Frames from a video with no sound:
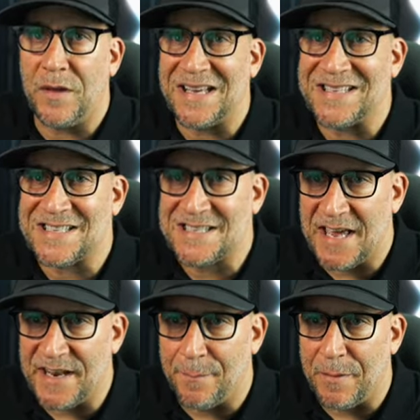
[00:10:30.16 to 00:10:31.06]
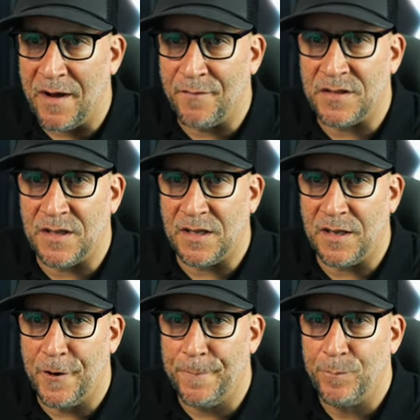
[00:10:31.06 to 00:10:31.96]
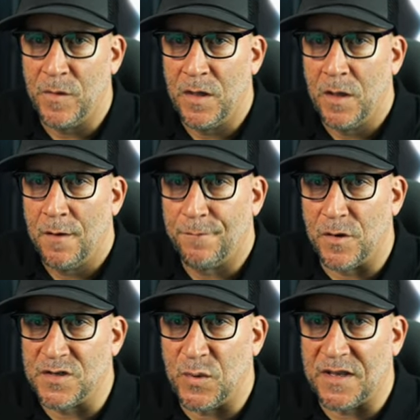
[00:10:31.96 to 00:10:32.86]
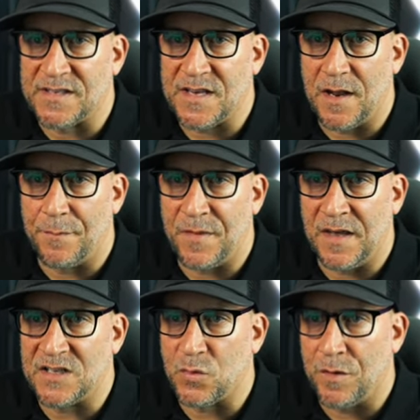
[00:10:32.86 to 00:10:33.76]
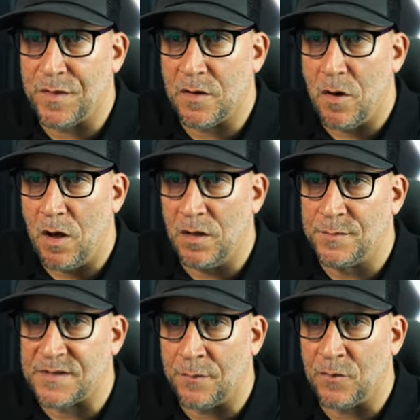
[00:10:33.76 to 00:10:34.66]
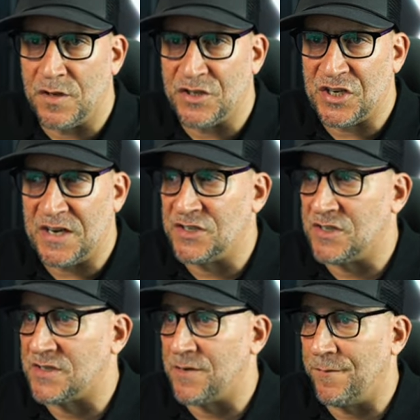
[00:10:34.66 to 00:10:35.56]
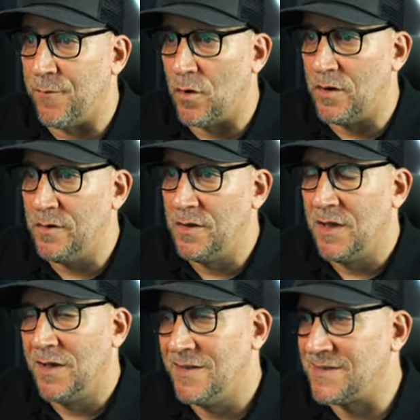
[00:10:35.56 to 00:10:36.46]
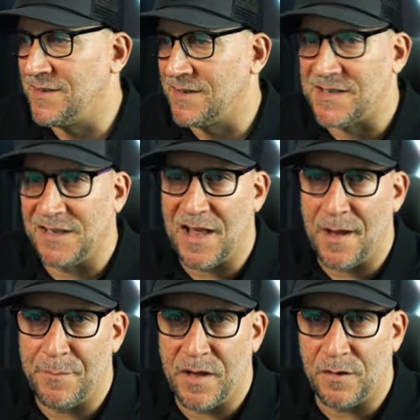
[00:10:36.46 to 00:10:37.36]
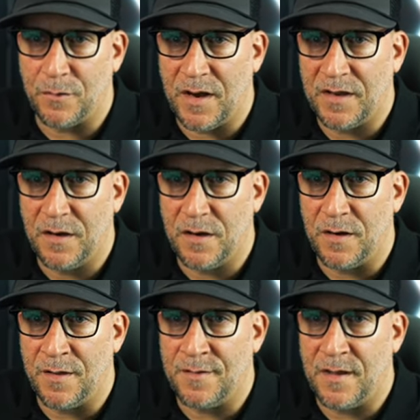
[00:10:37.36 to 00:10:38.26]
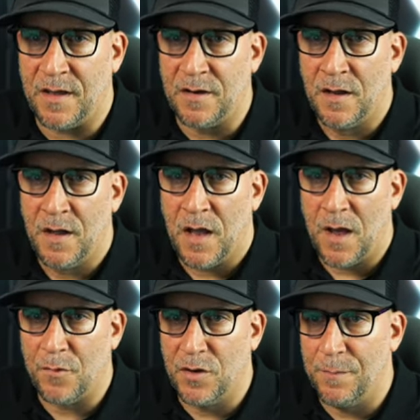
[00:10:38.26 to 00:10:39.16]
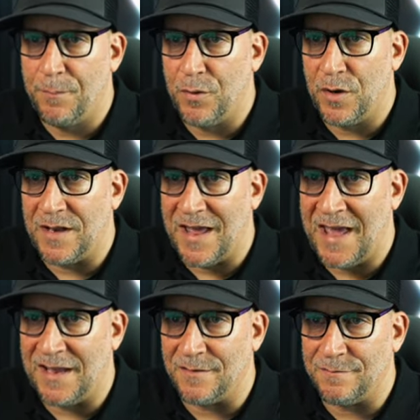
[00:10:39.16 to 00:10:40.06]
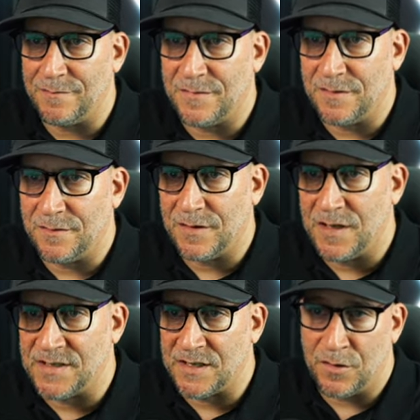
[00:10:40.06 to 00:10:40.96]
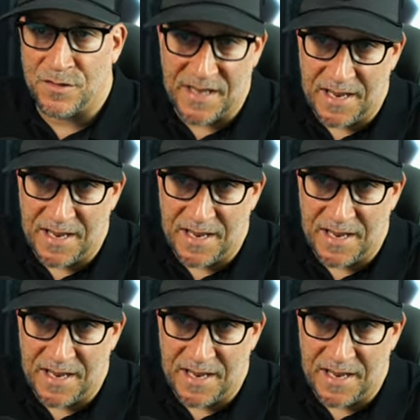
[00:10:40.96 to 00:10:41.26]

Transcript: we could set up everything here. First, we could set up things with the columns. I'm going to change this to four. This looks a lot better right here. And then I'm going to put eight because there's